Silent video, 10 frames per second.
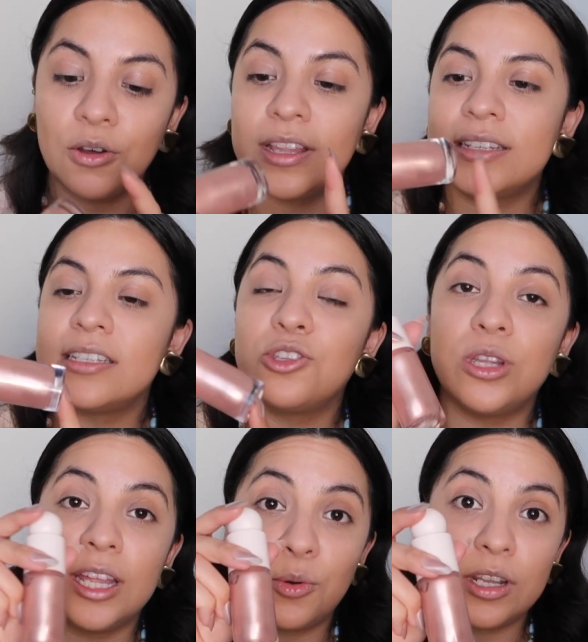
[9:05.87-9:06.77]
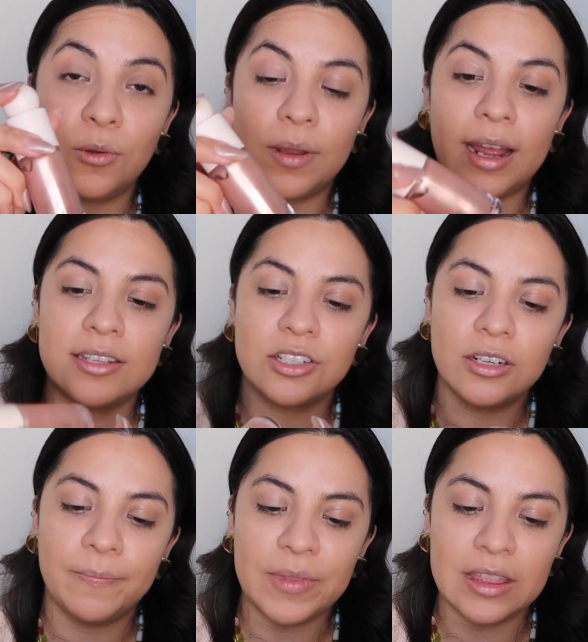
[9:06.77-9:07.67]
oh, this is Liquid
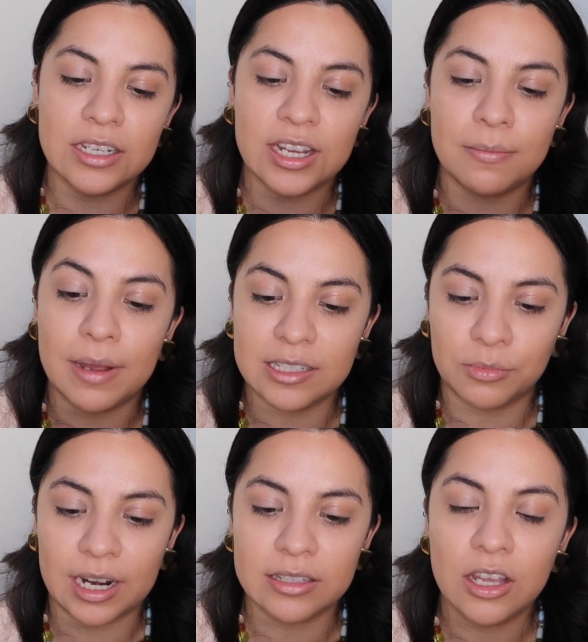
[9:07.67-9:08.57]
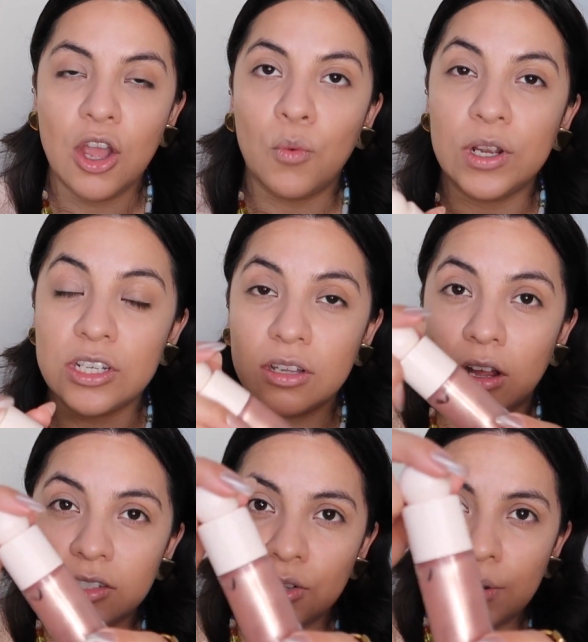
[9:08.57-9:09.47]
Luminizer in the shade Mesmerize, which is
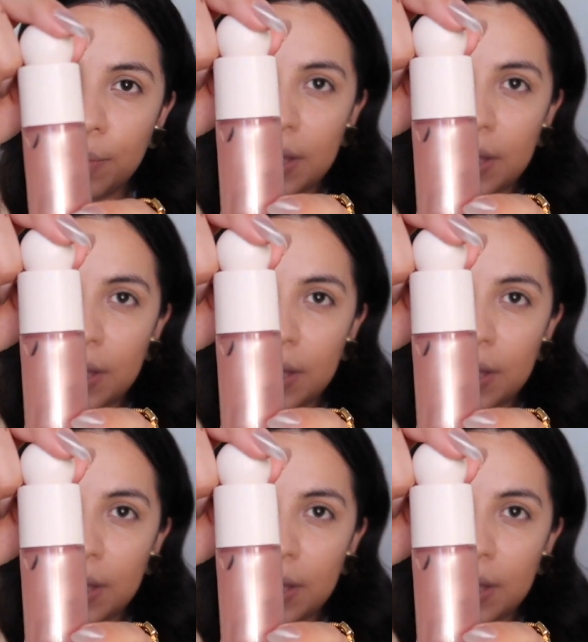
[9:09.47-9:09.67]
also a